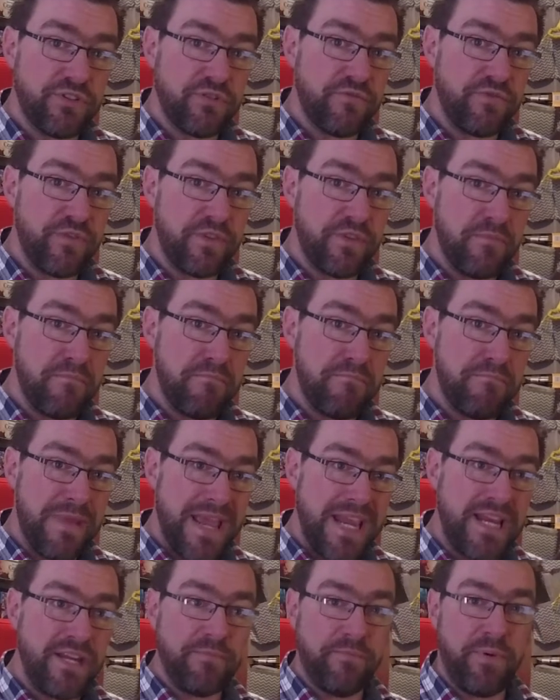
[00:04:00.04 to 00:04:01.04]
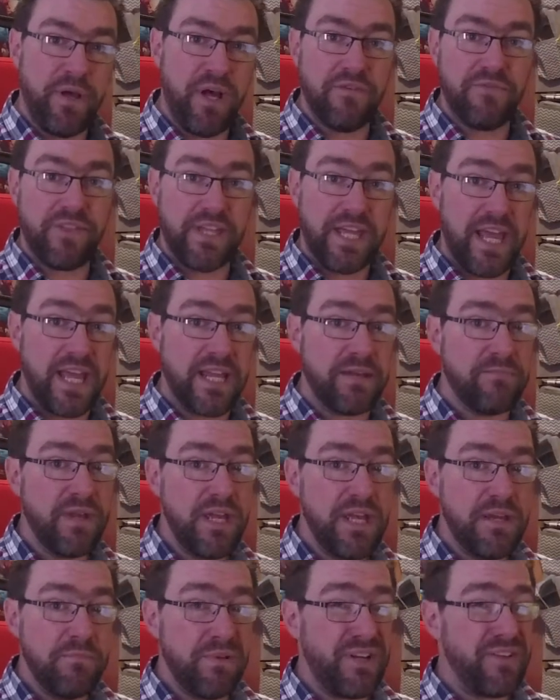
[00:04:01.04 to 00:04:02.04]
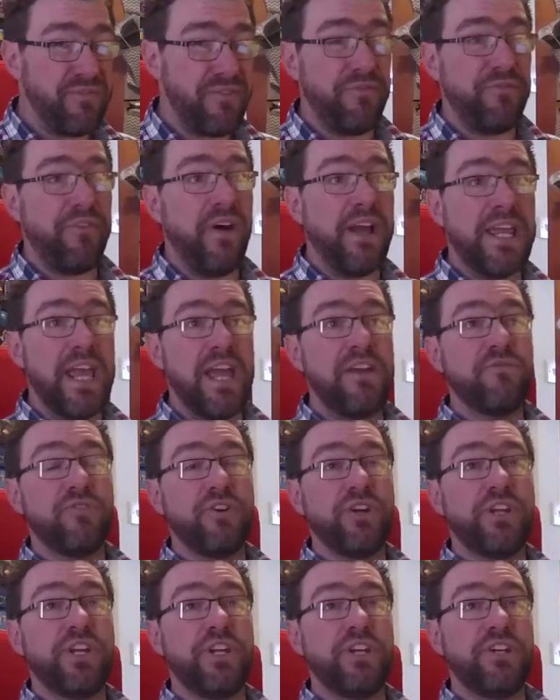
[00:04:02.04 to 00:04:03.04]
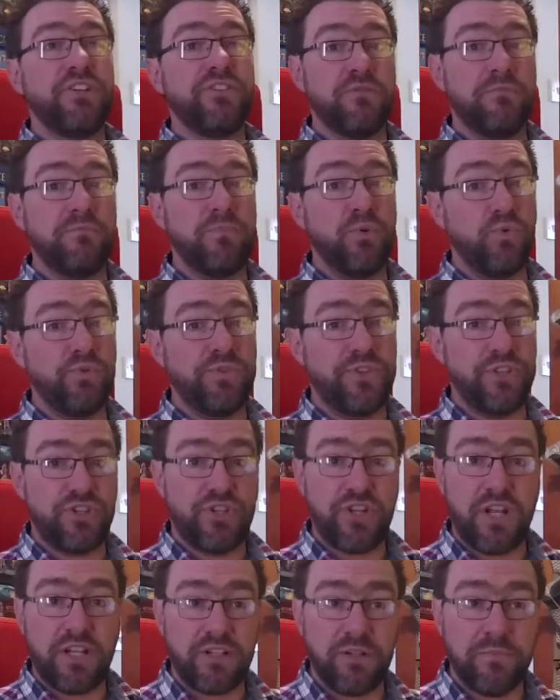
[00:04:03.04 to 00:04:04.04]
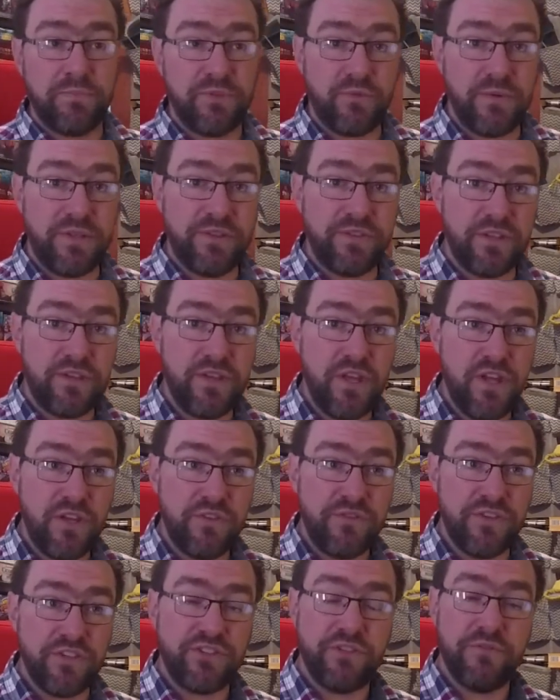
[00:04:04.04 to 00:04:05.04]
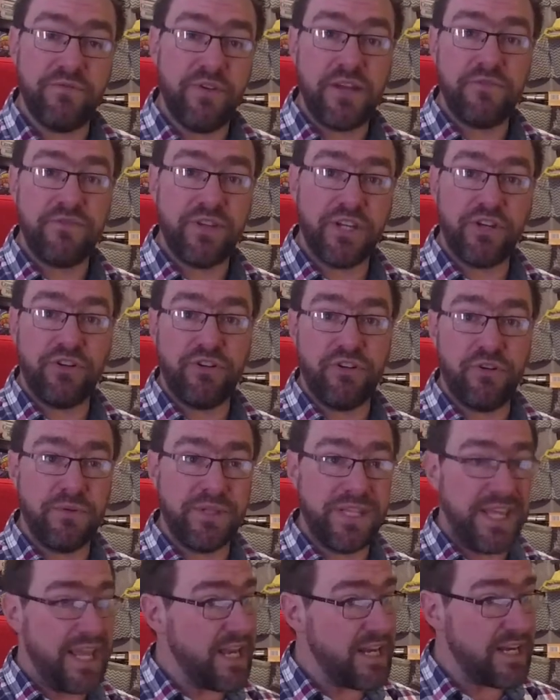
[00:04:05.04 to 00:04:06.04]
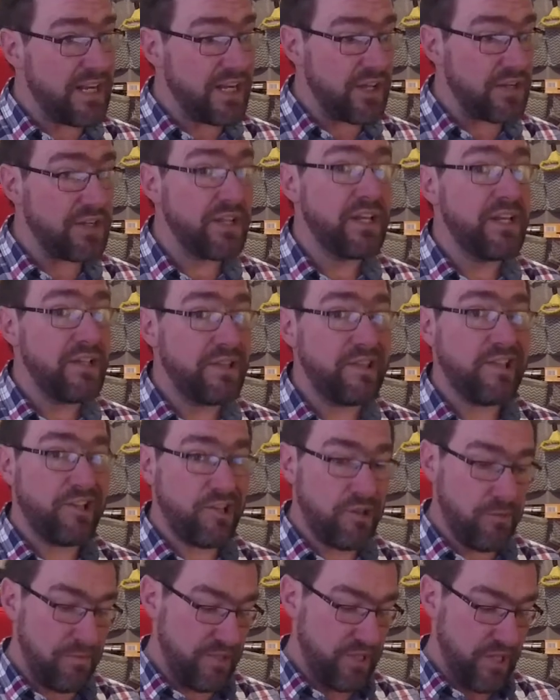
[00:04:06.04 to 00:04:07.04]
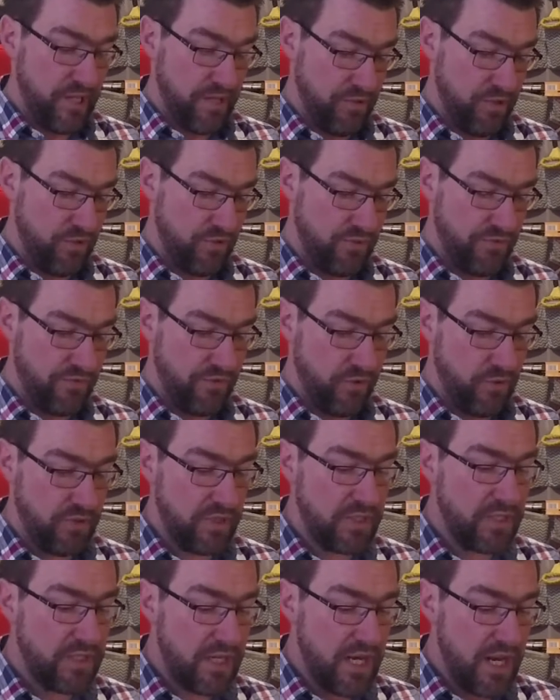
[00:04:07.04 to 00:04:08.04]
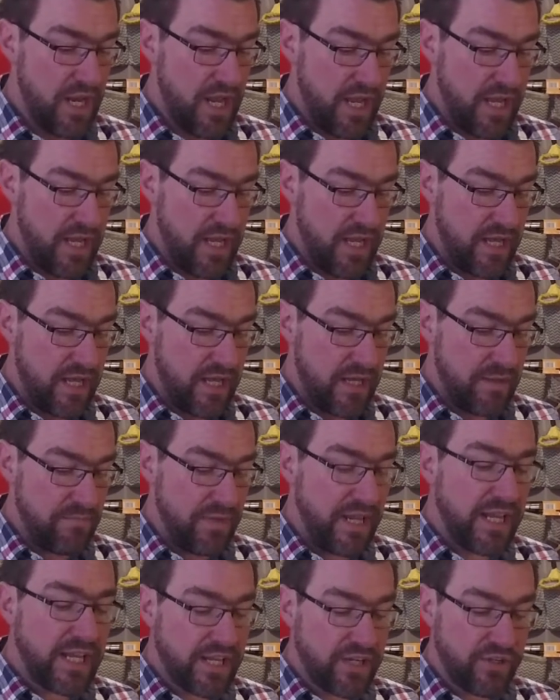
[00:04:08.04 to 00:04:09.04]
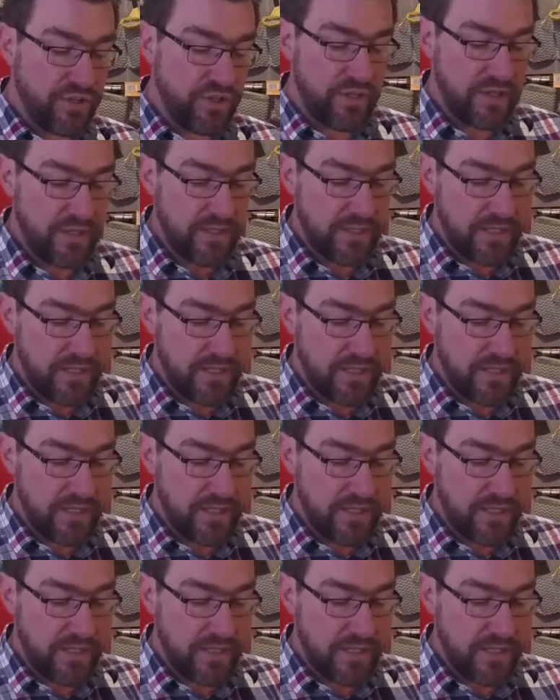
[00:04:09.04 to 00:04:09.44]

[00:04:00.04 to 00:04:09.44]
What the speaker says: for the main part of the game, but if a fight ever occurs on board the shuttle between the surviving crew and the alien, that could be damn useful. It can